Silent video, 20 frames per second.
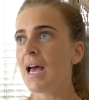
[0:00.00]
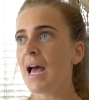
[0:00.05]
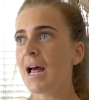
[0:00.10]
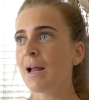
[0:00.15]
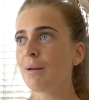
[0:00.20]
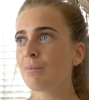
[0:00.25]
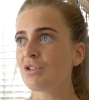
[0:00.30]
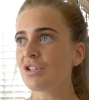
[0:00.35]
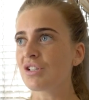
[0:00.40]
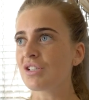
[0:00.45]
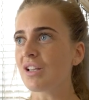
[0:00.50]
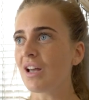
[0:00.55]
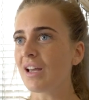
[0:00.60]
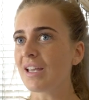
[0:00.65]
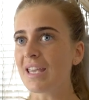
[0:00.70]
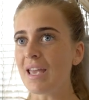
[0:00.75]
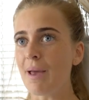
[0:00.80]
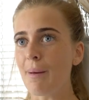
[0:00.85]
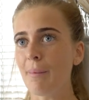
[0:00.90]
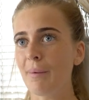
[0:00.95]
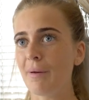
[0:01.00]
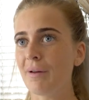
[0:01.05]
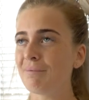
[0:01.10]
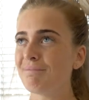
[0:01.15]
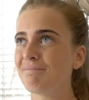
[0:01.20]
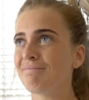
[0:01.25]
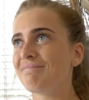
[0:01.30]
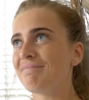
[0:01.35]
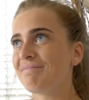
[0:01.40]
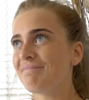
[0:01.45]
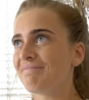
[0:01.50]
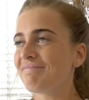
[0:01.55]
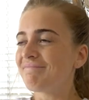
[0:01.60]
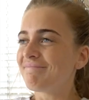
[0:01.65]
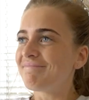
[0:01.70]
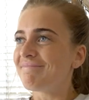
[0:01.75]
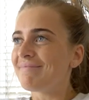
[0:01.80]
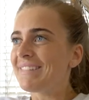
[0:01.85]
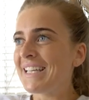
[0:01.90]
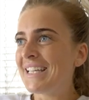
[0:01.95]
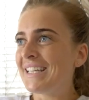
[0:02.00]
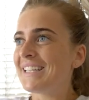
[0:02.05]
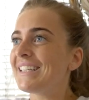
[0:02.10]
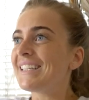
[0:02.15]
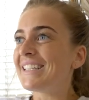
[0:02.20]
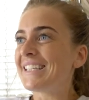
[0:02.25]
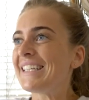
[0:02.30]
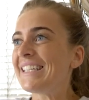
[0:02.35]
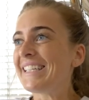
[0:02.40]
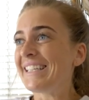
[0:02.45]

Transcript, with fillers: I'm just like, yeah, but it